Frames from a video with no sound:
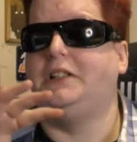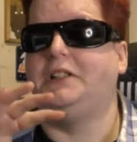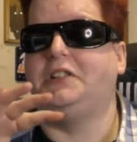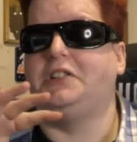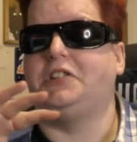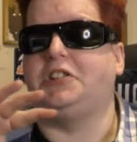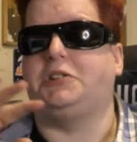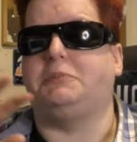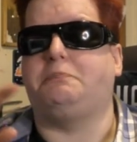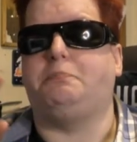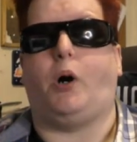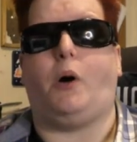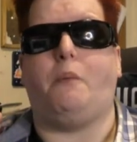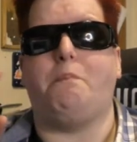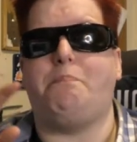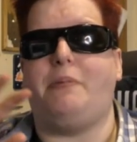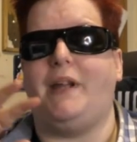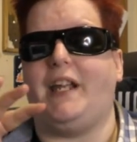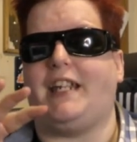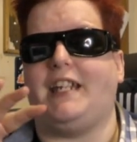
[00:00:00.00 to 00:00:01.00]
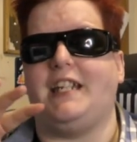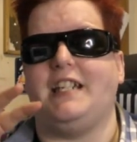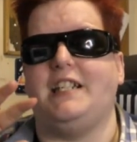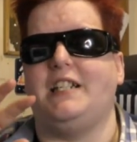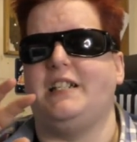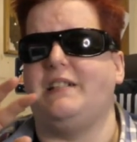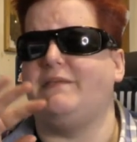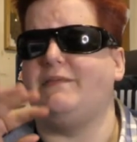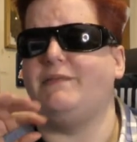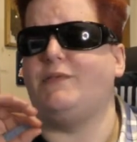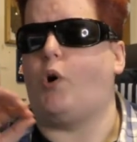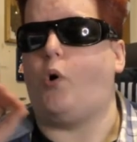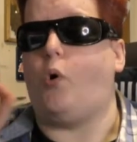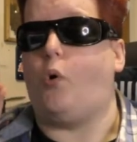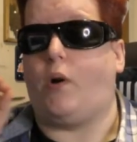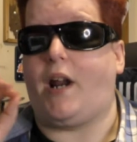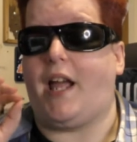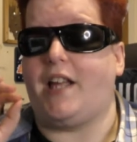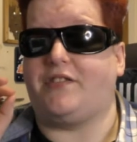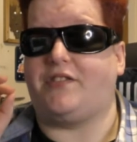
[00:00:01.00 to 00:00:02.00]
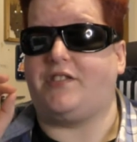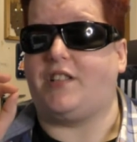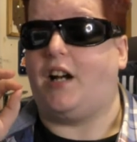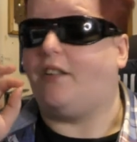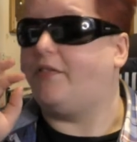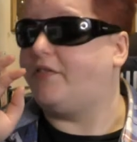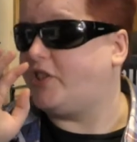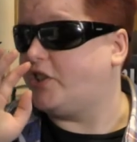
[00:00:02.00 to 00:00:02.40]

spot picking, all that stuff.